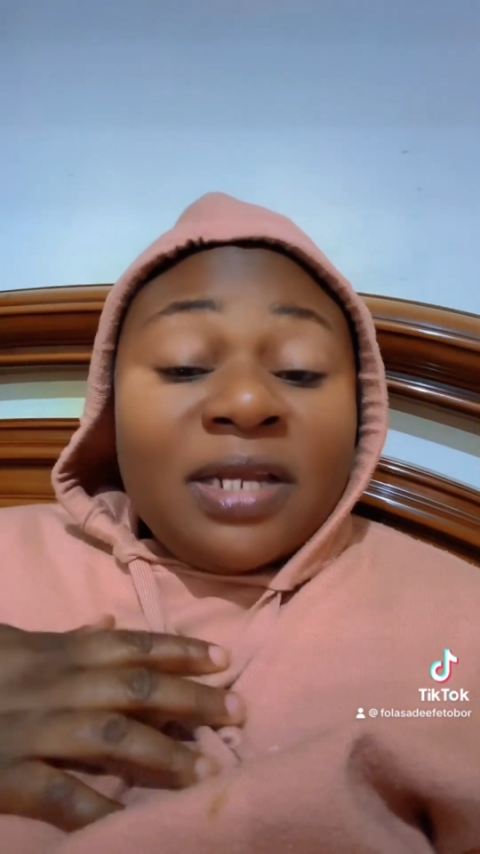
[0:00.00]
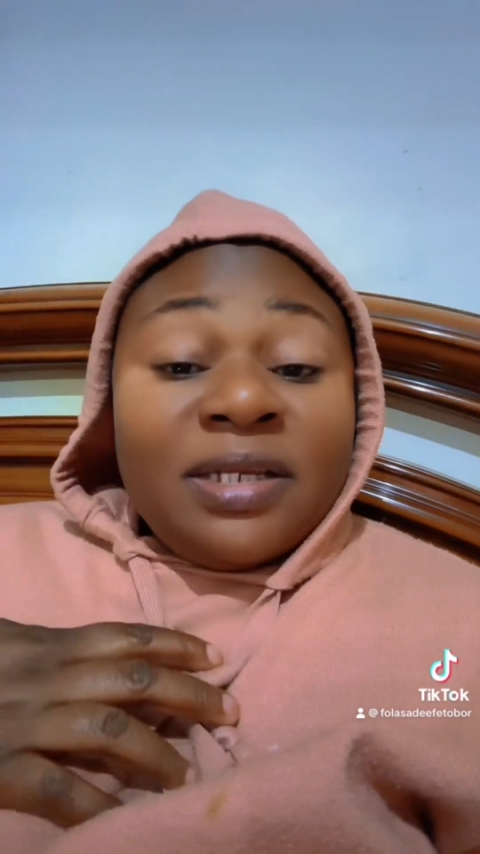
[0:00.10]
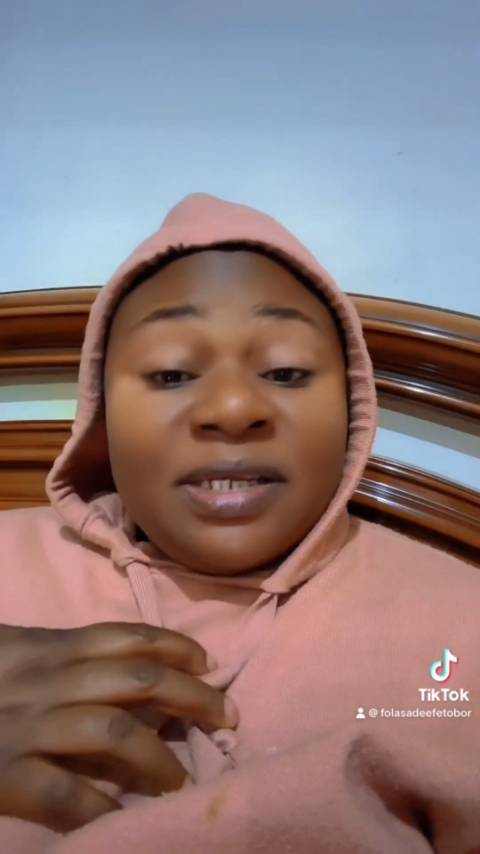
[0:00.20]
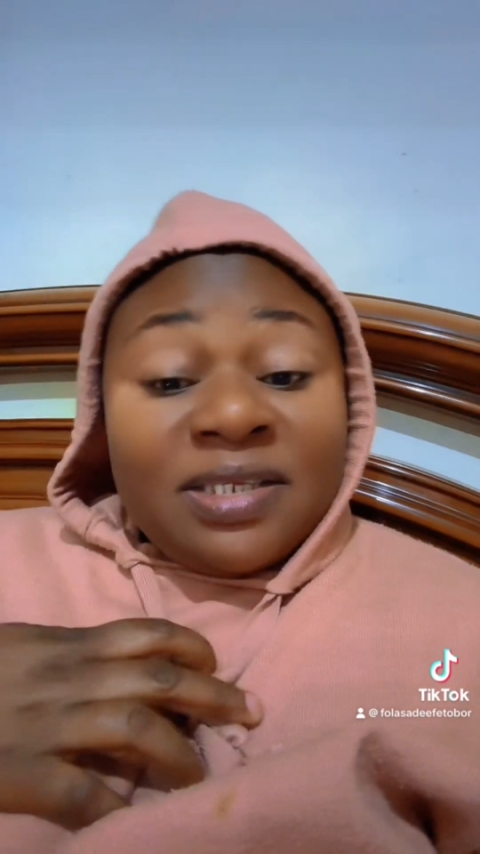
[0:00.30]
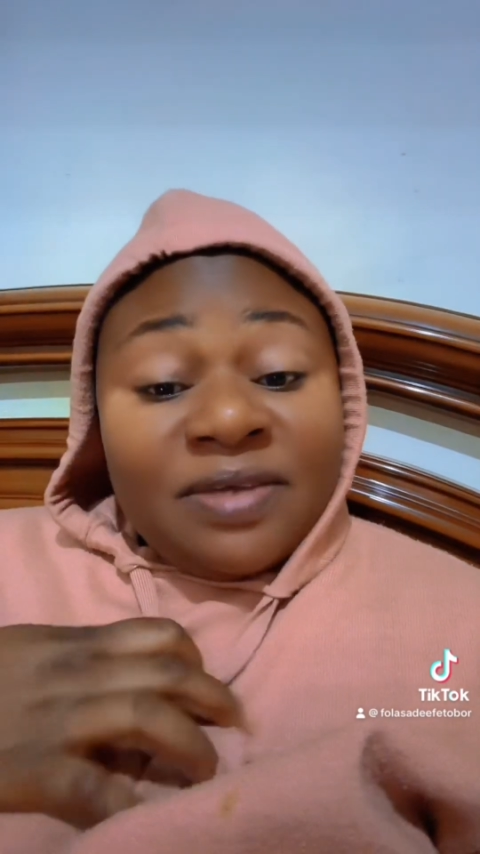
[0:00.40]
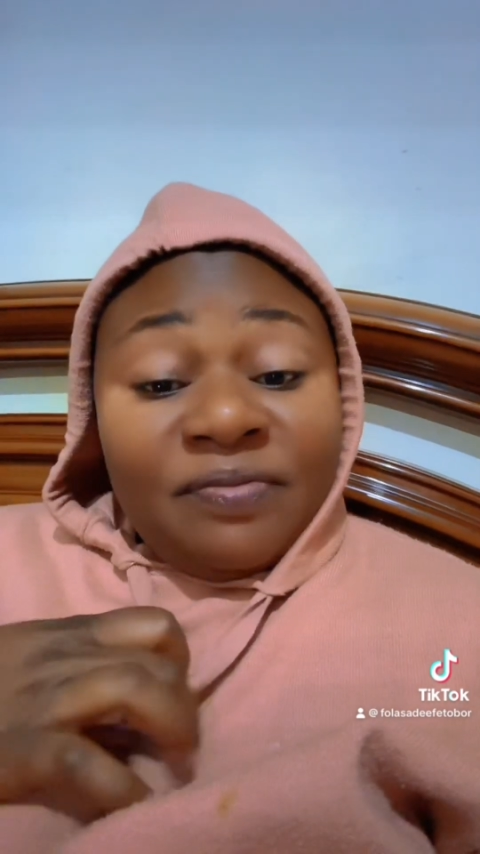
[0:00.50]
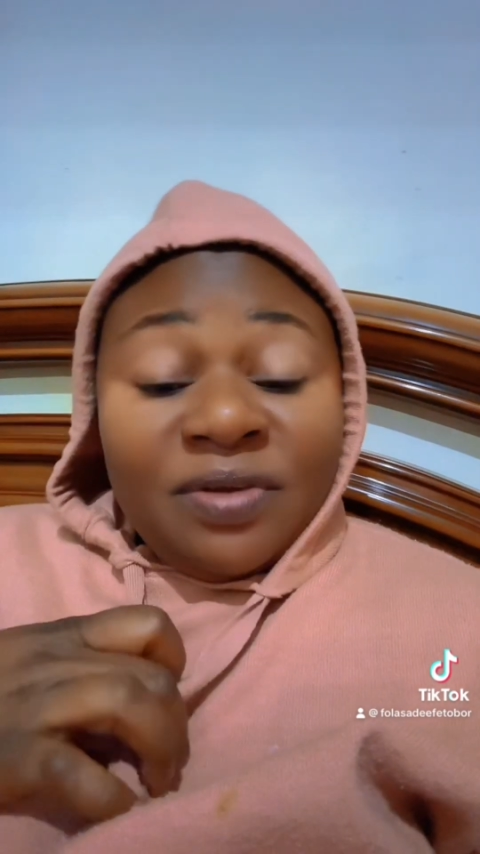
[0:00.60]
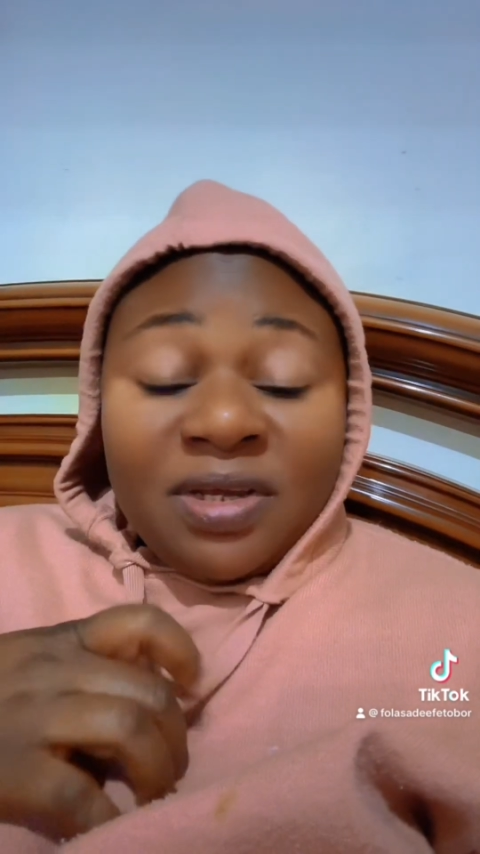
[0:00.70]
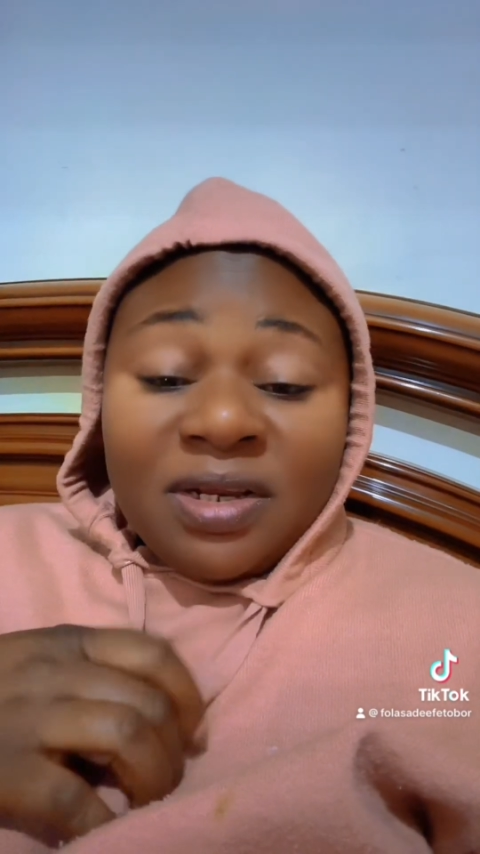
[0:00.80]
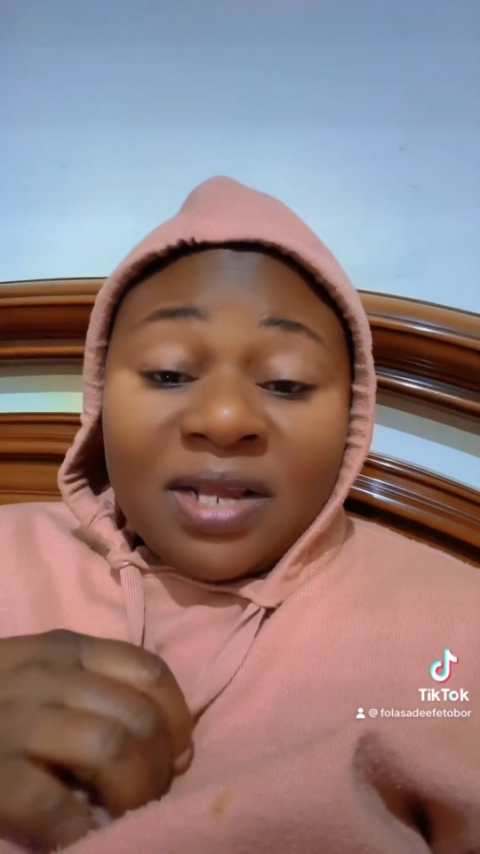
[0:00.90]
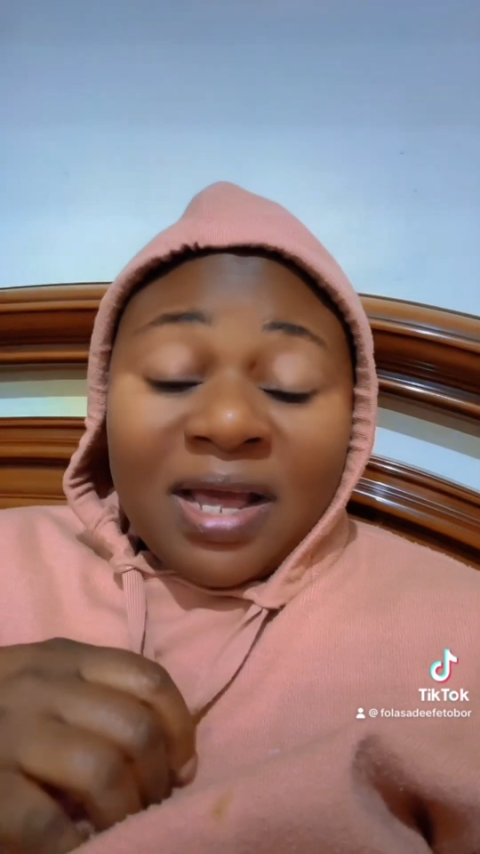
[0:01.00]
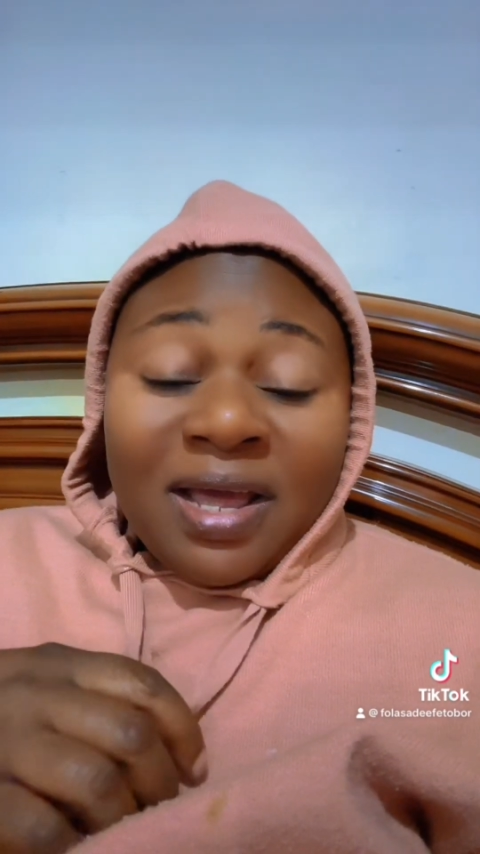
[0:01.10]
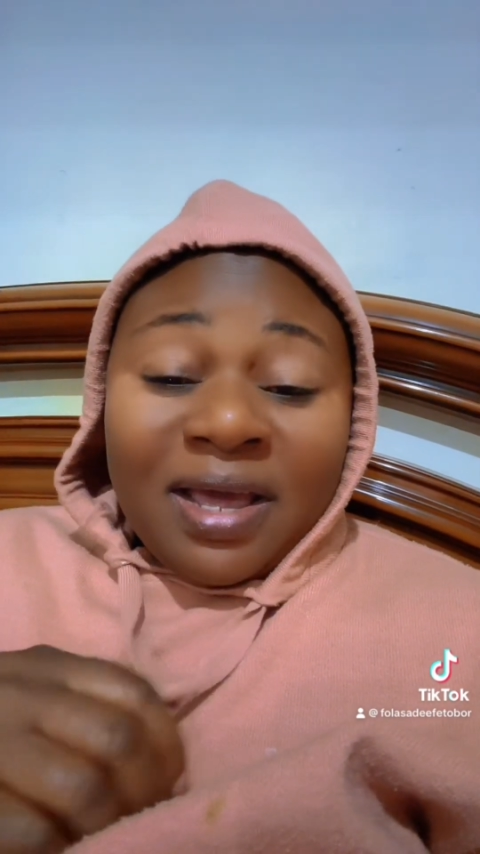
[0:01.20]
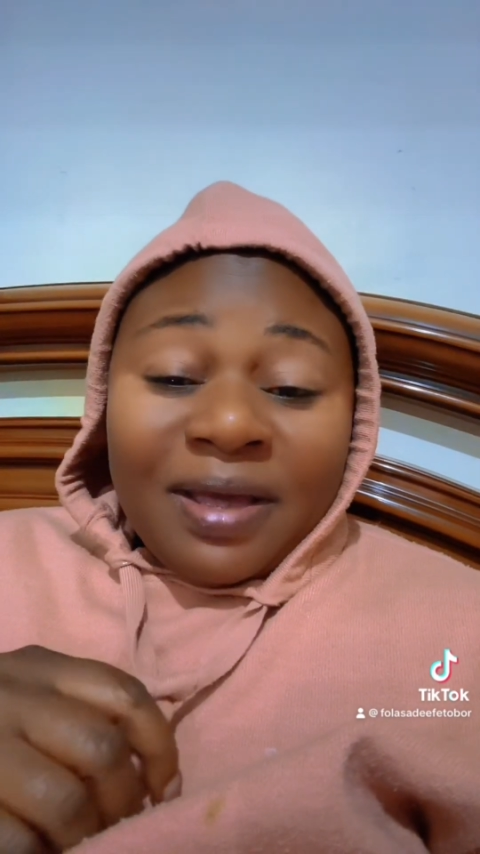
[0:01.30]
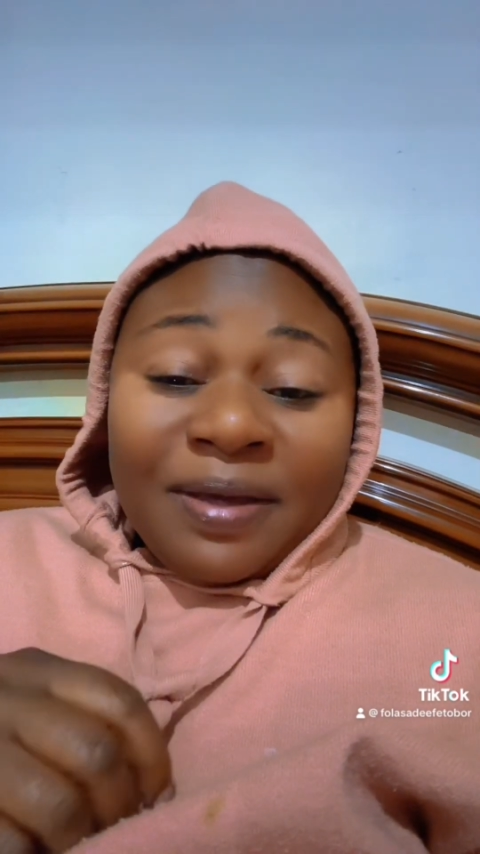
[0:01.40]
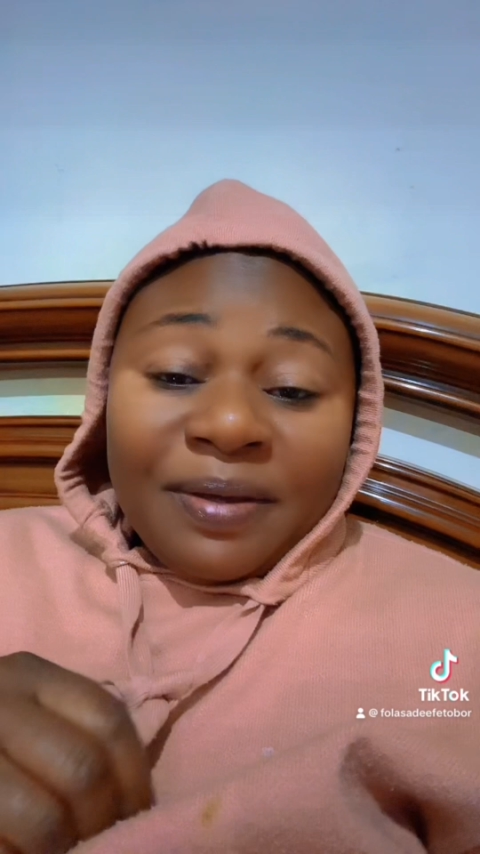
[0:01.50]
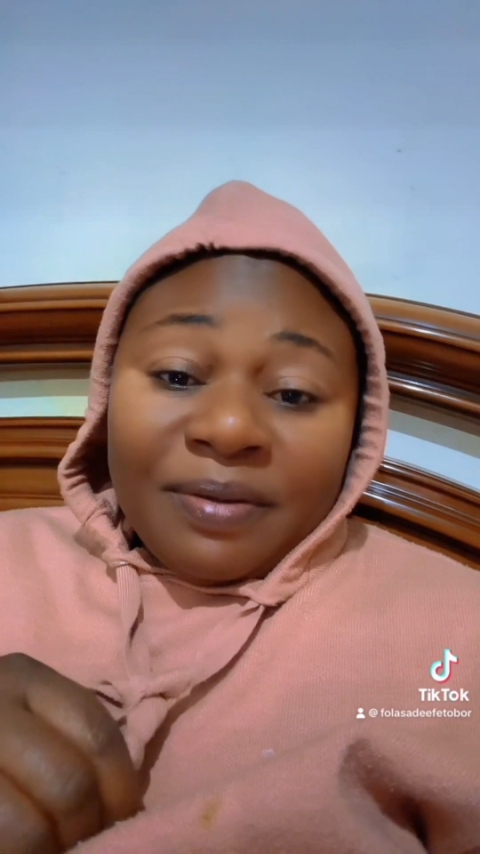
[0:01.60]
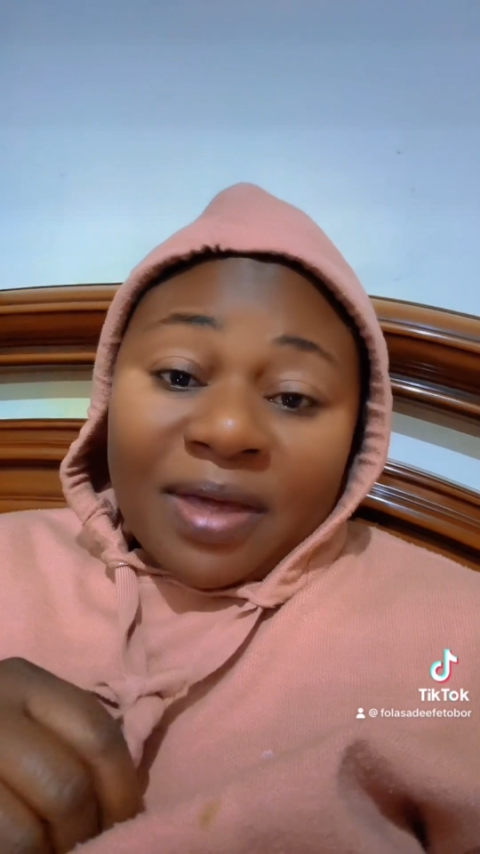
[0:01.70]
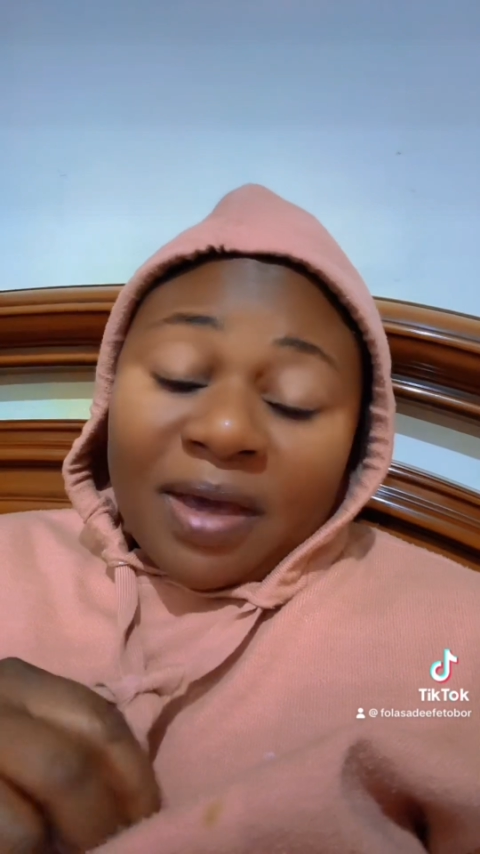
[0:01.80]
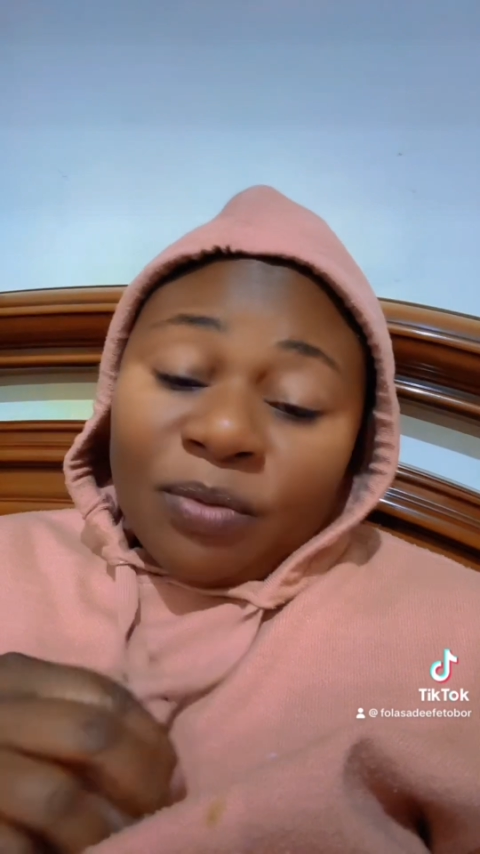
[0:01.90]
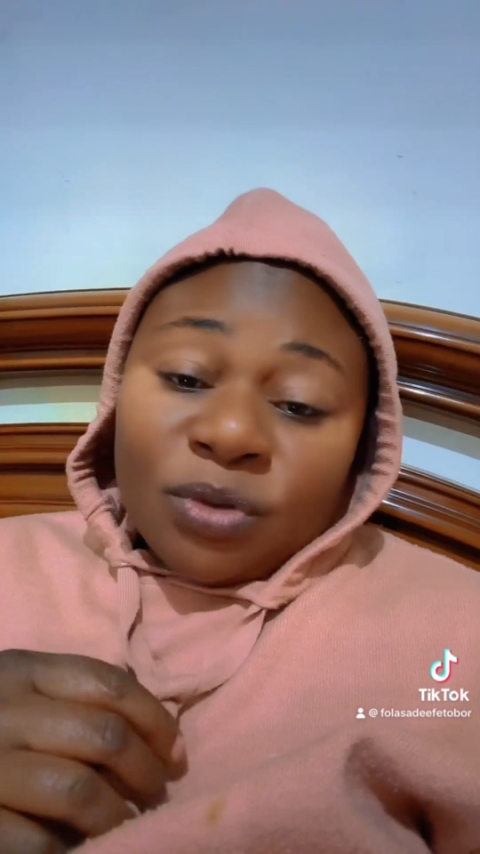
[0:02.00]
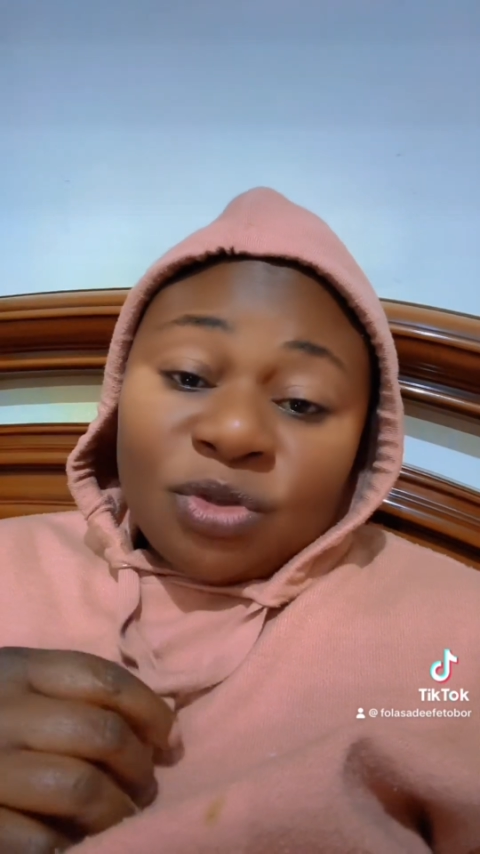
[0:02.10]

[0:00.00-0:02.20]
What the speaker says: This evening I was